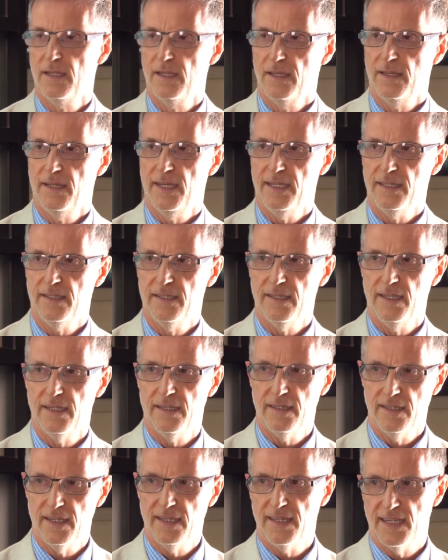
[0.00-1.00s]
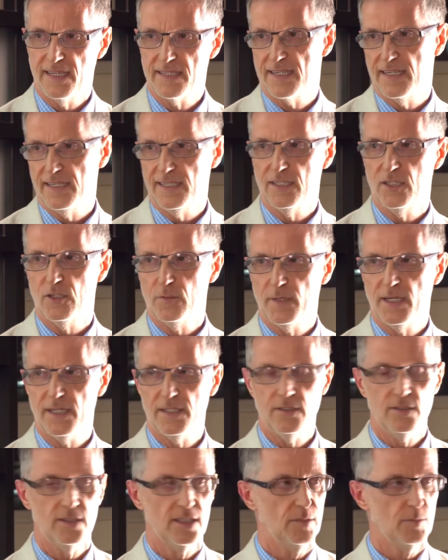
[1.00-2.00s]
then that's how you go about
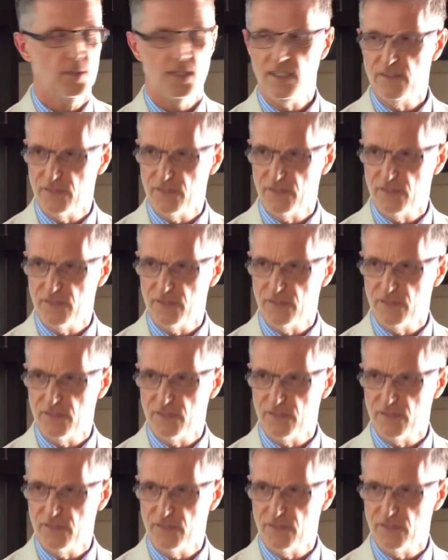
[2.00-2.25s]
doing it. But you've